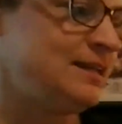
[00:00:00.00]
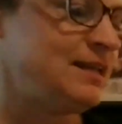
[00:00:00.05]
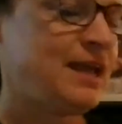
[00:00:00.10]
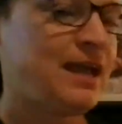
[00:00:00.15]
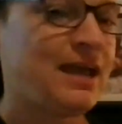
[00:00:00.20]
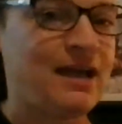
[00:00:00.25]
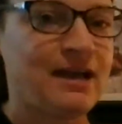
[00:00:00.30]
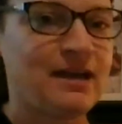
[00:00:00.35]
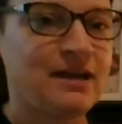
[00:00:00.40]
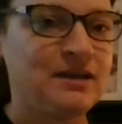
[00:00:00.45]

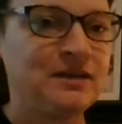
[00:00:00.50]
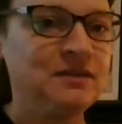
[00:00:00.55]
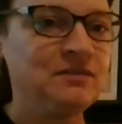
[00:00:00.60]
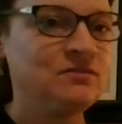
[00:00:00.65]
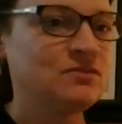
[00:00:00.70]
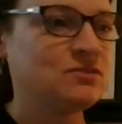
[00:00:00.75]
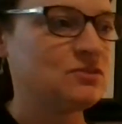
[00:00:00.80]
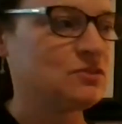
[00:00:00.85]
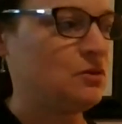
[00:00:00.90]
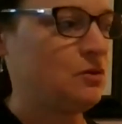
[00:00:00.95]

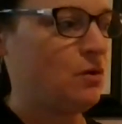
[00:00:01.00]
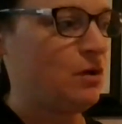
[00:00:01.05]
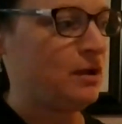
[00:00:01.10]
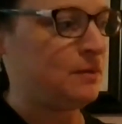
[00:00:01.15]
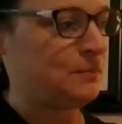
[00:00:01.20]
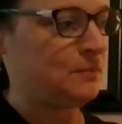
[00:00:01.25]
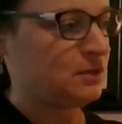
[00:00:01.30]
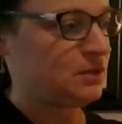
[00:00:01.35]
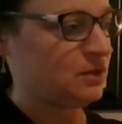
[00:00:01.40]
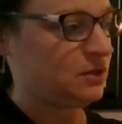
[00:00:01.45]
halves, so I'm
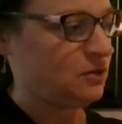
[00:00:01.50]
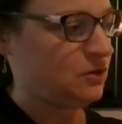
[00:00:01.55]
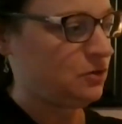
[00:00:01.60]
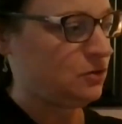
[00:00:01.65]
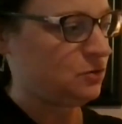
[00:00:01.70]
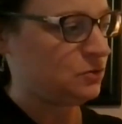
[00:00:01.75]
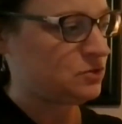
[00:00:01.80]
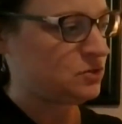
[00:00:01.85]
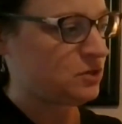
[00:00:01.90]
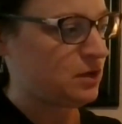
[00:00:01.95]
going to
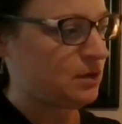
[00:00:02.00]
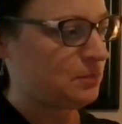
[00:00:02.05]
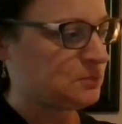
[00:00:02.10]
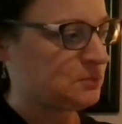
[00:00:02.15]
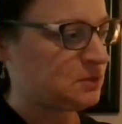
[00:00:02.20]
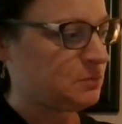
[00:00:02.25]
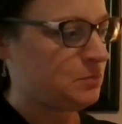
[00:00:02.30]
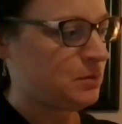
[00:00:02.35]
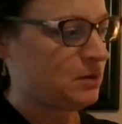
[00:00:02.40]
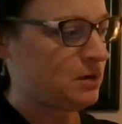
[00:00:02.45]
go top
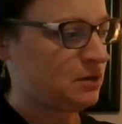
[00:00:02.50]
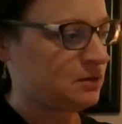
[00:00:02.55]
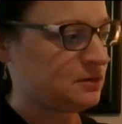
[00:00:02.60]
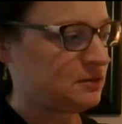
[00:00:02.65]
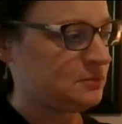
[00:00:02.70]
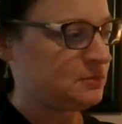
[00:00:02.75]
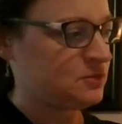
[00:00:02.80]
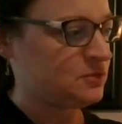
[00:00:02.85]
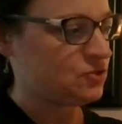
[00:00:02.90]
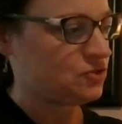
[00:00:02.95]
to
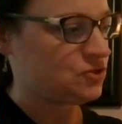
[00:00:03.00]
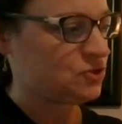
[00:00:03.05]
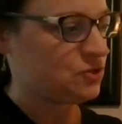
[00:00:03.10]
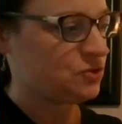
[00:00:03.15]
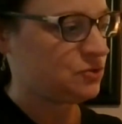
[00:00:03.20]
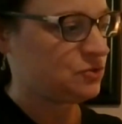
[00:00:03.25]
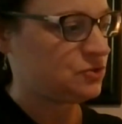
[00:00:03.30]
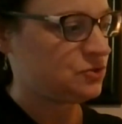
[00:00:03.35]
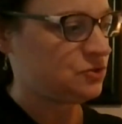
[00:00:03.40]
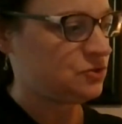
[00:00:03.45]
bottom to show
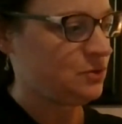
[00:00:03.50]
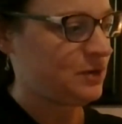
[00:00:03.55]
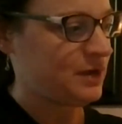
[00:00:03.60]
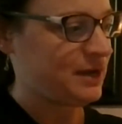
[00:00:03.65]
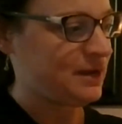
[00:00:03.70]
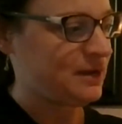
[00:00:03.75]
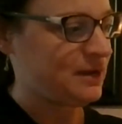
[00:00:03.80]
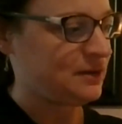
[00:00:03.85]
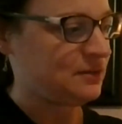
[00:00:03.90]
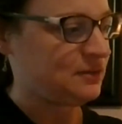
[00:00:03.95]
2
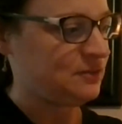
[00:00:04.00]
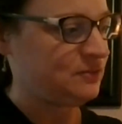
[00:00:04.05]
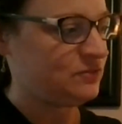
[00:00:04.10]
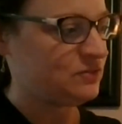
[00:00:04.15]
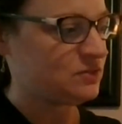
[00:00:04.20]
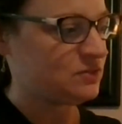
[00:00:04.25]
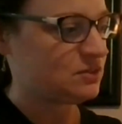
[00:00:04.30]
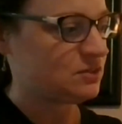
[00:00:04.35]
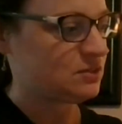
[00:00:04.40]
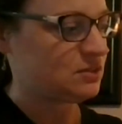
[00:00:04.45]

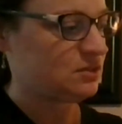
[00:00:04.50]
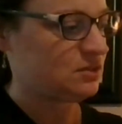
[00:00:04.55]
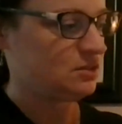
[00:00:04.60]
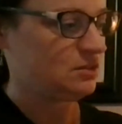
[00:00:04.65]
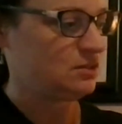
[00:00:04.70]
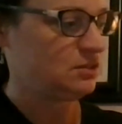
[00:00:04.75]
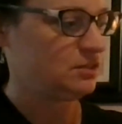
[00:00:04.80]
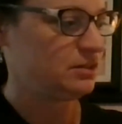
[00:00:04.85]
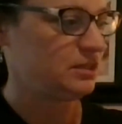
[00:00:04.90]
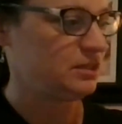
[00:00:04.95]
halves.
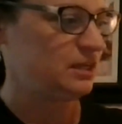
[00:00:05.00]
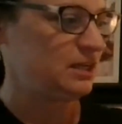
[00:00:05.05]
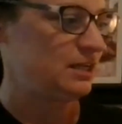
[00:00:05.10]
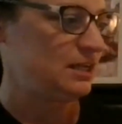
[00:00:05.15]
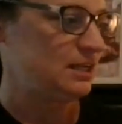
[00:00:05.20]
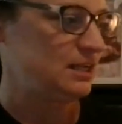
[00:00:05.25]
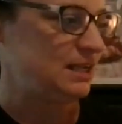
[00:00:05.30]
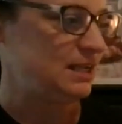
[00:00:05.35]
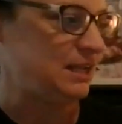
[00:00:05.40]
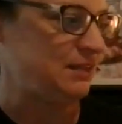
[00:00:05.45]

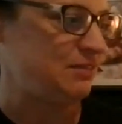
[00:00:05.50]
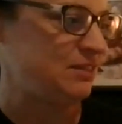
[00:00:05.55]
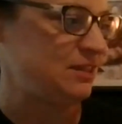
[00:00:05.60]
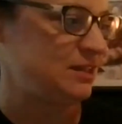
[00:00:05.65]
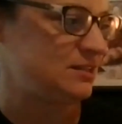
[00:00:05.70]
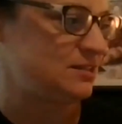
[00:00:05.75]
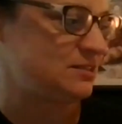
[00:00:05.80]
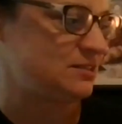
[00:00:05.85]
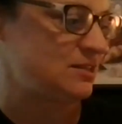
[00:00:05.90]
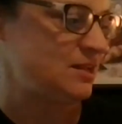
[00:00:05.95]
And then
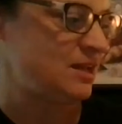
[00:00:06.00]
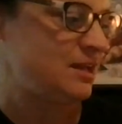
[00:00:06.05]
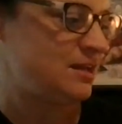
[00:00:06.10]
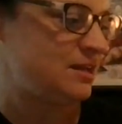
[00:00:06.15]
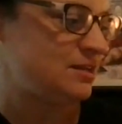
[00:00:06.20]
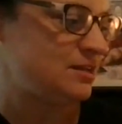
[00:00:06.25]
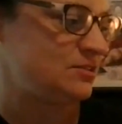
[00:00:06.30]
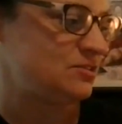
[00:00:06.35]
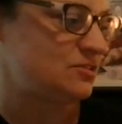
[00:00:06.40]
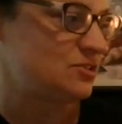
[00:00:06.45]
it
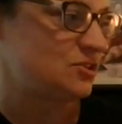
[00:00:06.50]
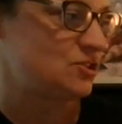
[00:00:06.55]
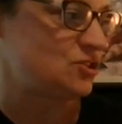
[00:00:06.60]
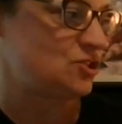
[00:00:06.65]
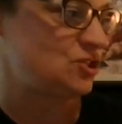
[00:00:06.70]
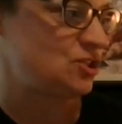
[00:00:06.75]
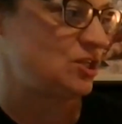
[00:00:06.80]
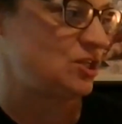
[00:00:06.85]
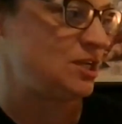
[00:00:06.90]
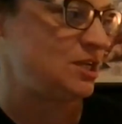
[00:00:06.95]
says
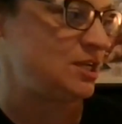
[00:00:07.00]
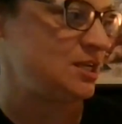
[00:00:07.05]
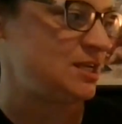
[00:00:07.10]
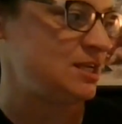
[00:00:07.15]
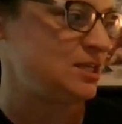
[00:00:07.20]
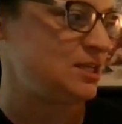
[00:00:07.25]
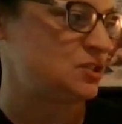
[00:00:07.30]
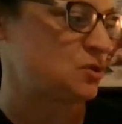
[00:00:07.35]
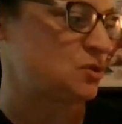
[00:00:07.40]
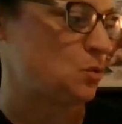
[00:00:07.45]
she
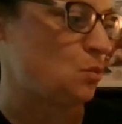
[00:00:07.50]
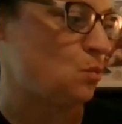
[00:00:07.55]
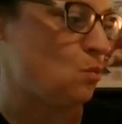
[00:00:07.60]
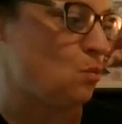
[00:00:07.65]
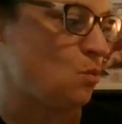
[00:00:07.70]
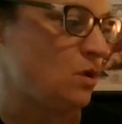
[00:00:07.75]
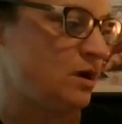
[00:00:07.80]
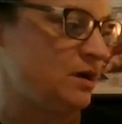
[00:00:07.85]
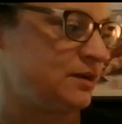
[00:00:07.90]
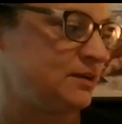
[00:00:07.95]
eats
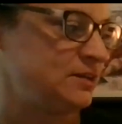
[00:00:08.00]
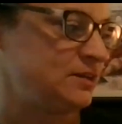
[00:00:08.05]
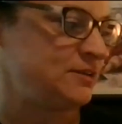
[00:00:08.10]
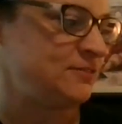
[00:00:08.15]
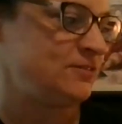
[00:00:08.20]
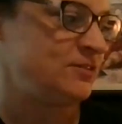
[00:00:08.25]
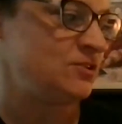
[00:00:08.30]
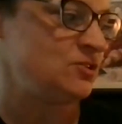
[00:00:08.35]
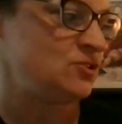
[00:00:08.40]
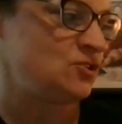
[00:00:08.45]
1 of
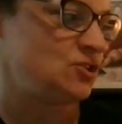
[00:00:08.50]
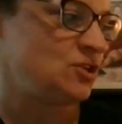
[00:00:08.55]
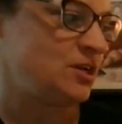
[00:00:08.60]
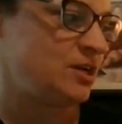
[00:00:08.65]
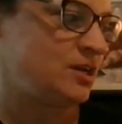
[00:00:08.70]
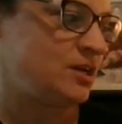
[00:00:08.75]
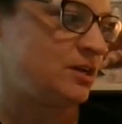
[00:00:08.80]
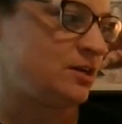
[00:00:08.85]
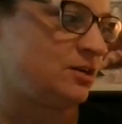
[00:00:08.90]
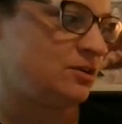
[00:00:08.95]
the
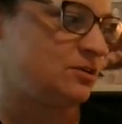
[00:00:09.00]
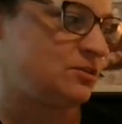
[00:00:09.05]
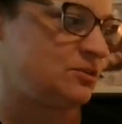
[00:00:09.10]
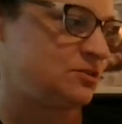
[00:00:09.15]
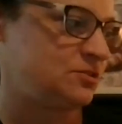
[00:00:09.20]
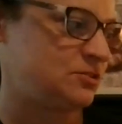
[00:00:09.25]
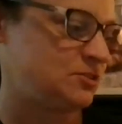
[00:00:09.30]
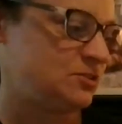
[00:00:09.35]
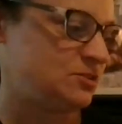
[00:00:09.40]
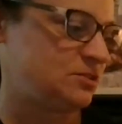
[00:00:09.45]

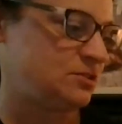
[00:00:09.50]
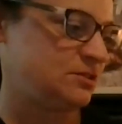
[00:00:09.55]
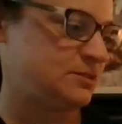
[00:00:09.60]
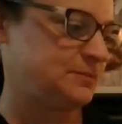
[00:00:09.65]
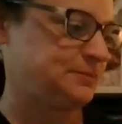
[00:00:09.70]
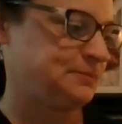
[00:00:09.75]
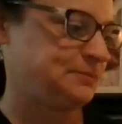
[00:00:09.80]
shares.